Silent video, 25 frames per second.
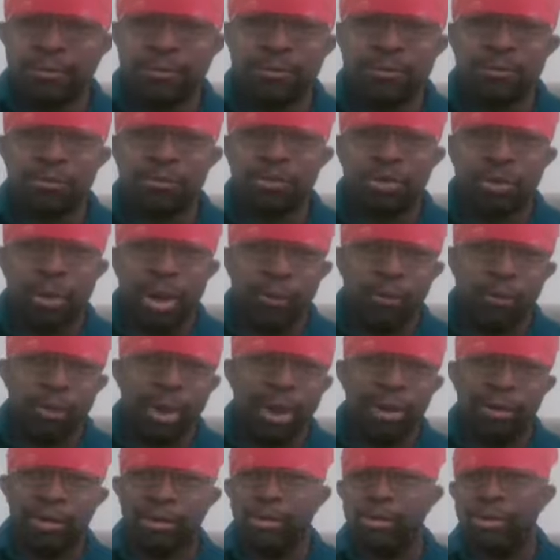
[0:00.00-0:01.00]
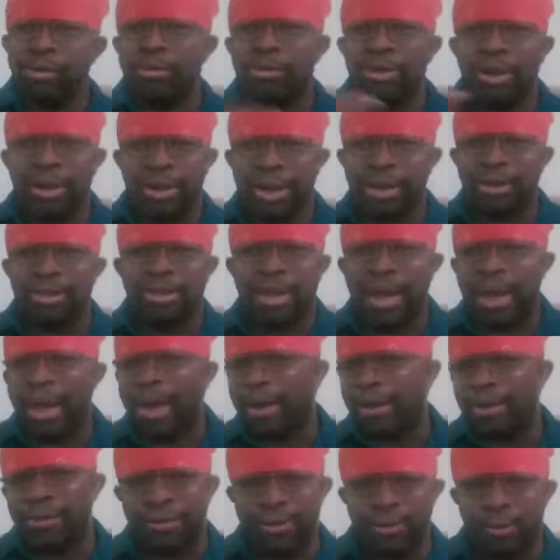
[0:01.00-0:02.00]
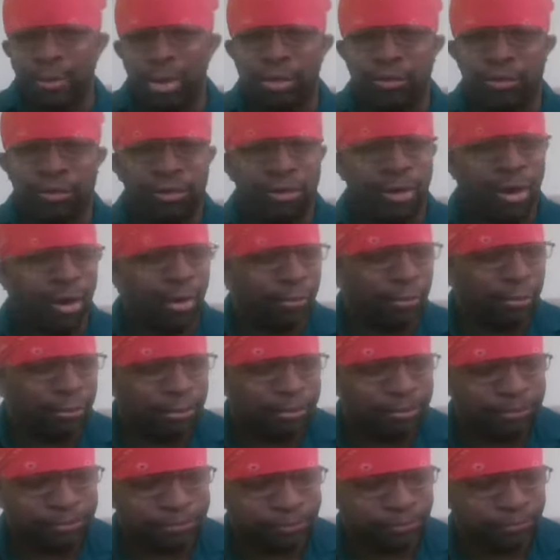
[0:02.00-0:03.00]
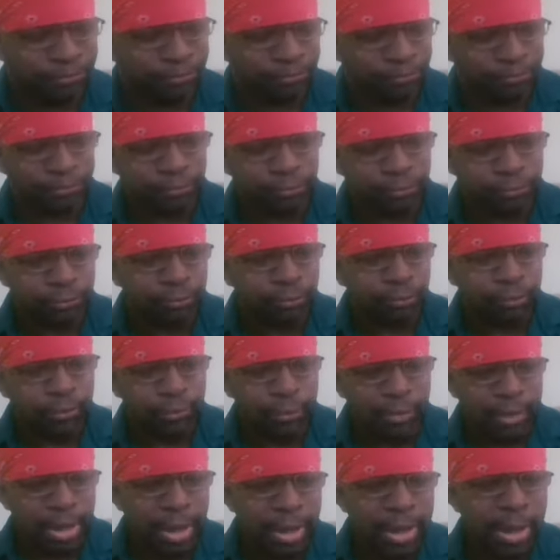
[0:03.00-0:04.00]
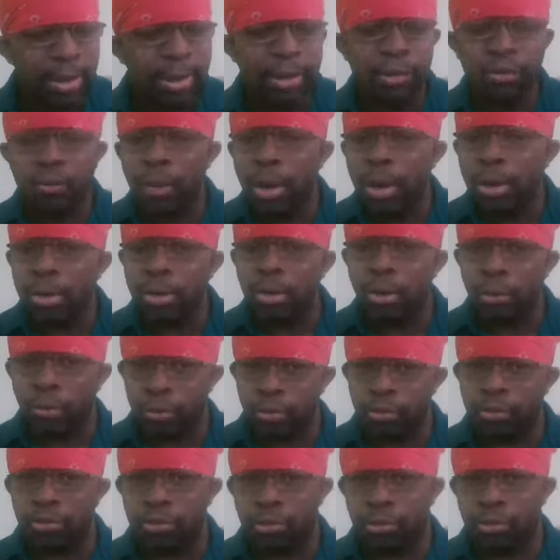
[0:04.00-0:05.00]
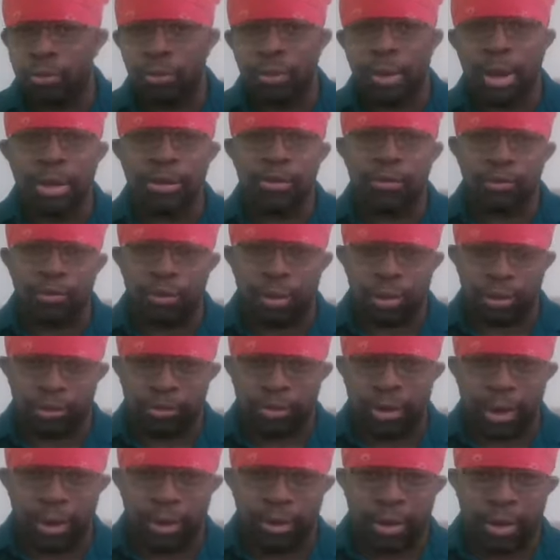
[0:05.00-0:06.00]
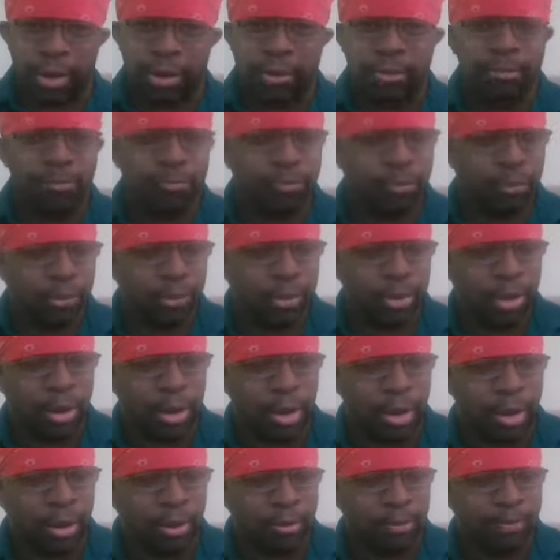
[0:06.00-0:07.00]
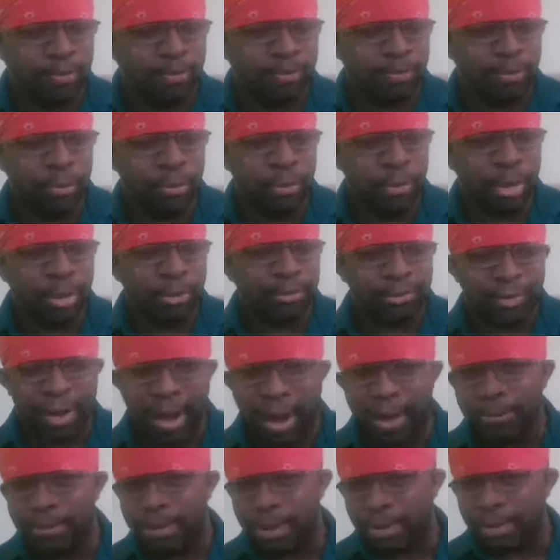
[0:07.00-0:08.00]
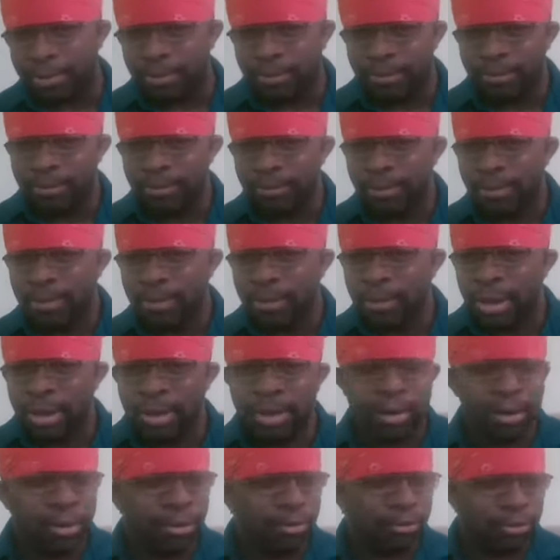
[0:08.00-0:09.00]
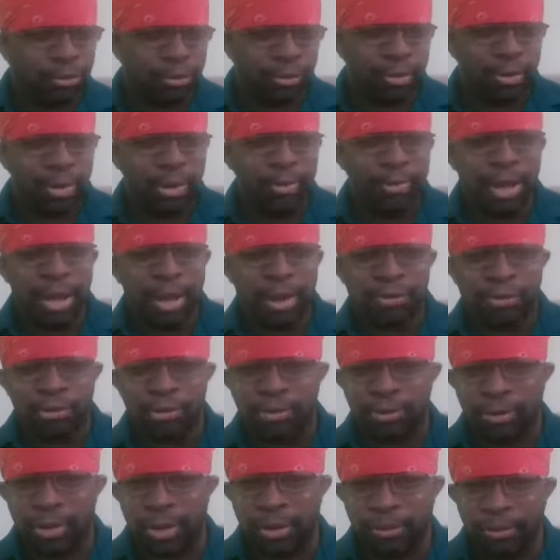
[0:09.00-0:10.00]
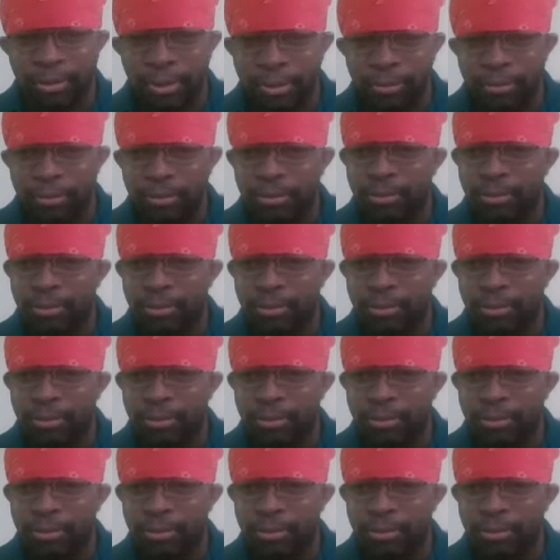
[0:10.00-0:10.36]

So I went to get that and some other stuff. And this one older dude who I usually saw there stopped me. And he goes, let me ask you something.